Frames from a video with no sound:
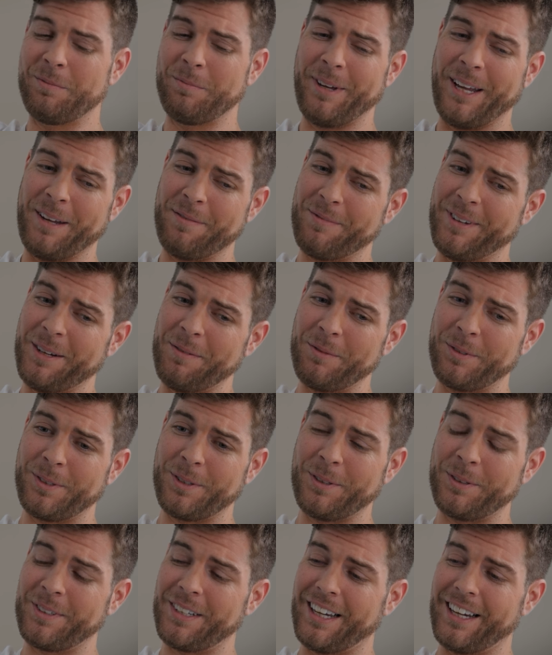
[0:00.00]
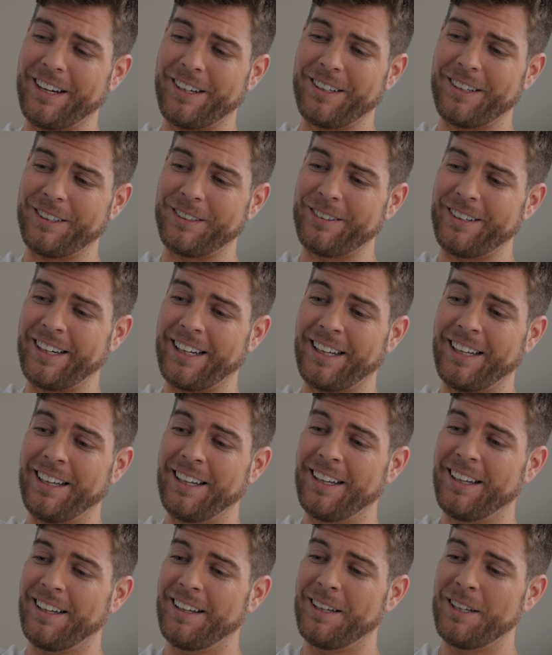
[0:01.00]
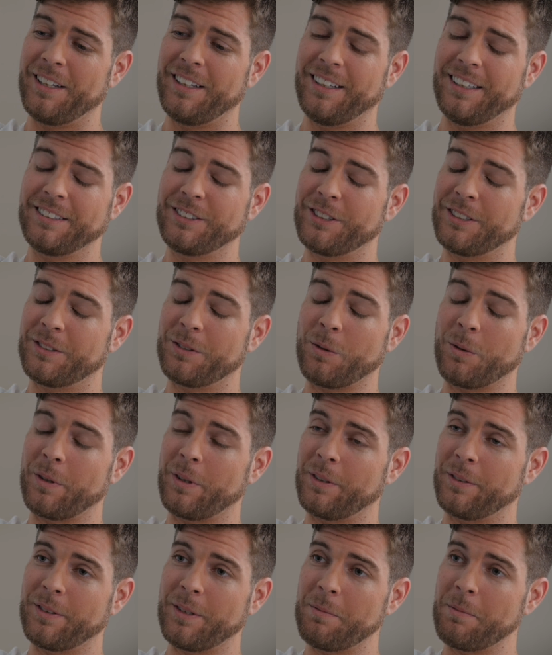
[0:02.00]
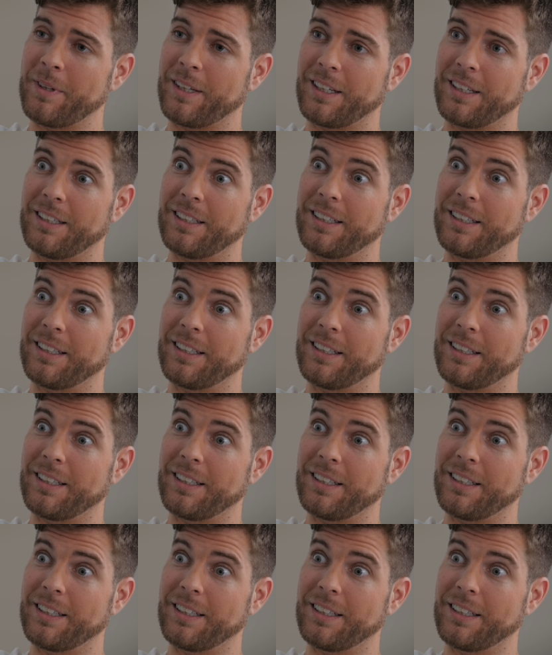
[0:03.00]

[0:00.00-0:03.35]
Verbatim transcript: babe, I'm so tired already let's just order something